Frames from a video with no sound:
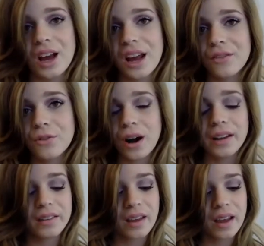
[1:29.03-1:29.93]
I have dry
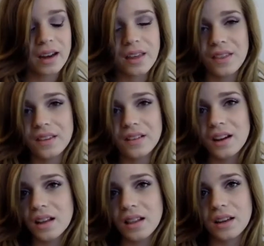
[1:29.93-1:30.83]
skin and this
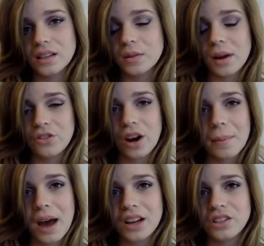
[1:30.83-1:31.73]
didn't cling to my dry
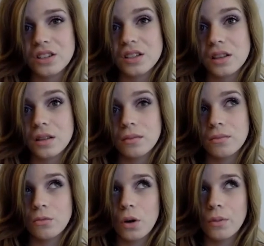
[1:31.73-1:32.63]
patches,
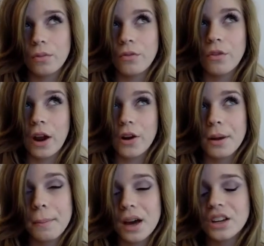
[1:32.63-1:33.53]
well,
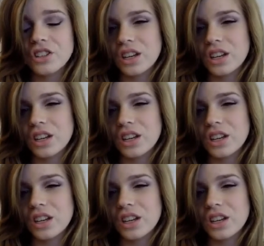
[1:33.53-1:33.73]
very much.